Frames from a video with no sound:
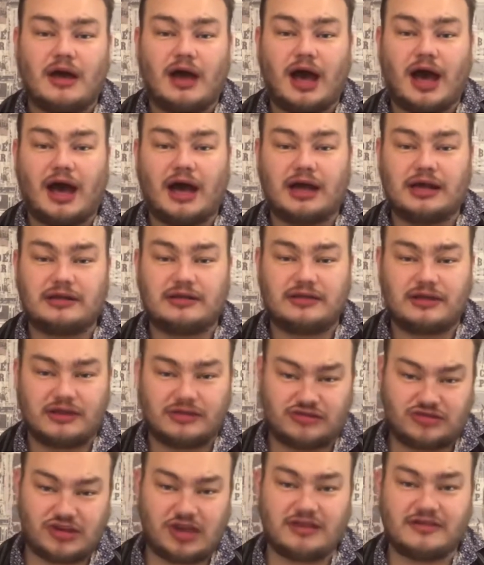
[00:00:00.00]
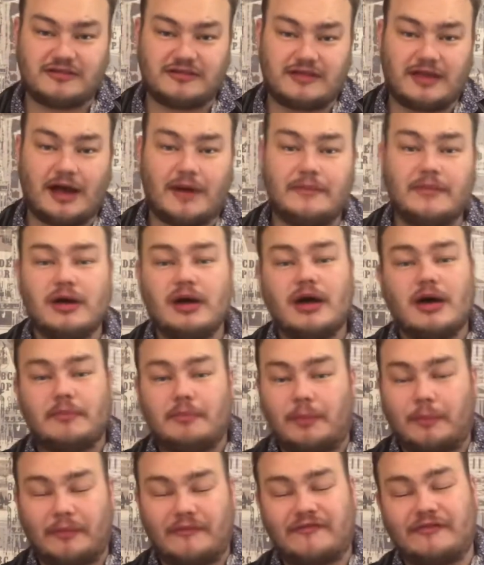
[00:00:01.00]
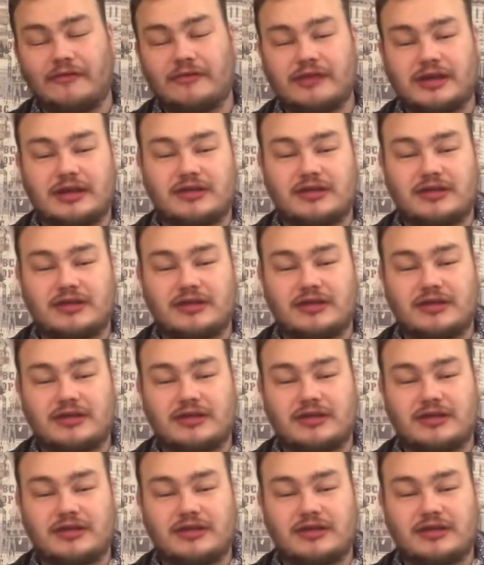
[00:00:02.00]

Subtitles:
And they chase them, but before they